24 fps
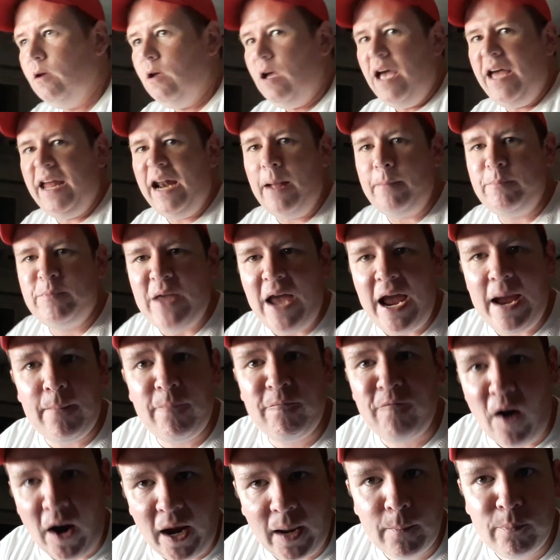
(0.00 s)
And I'm damn
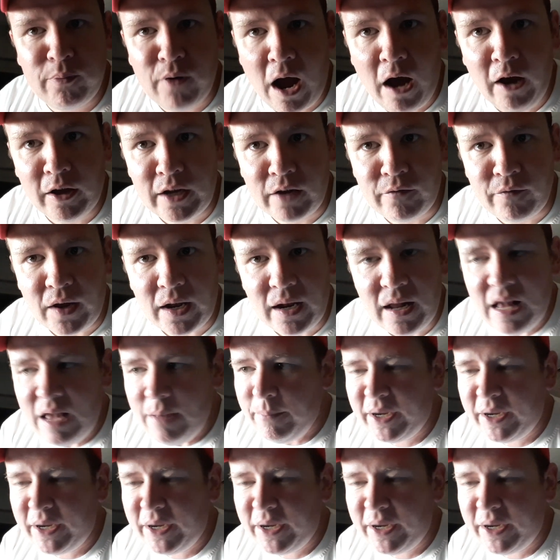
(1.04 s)
fucking proud of it.